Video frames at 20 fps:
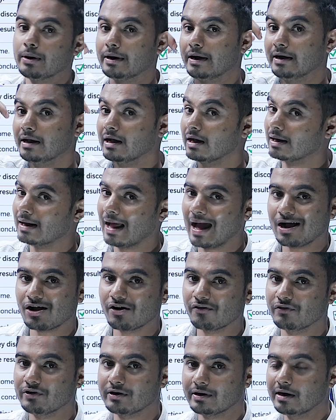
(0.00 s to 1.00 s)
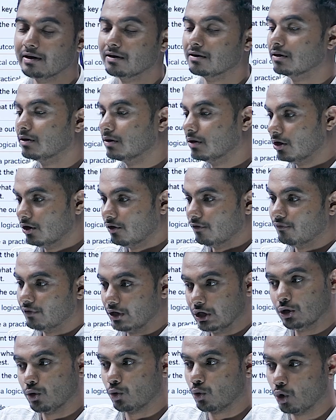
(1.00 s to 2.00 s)
You are getting a knack of it right.
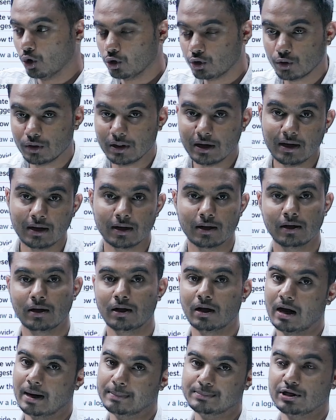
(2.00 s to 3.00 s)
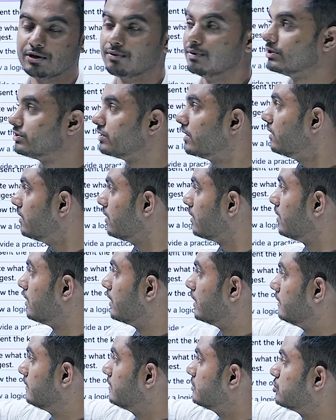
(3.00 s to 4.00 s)
When you go to the observation,
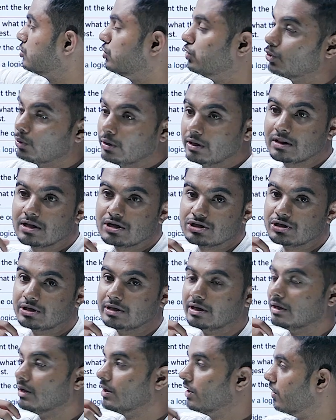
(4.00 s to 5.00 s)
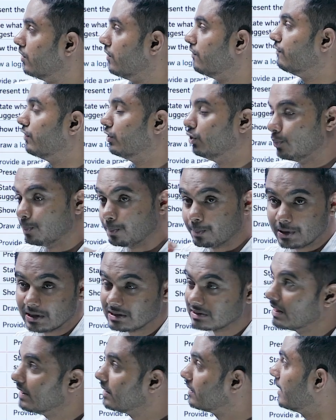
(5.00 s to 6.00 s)
it is during the study. When you
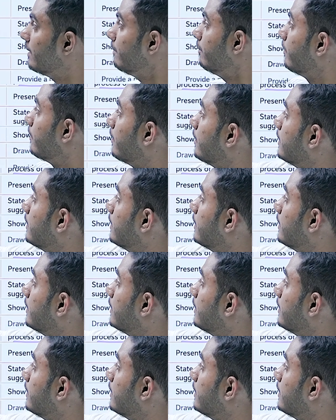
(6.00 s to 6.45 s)
present them,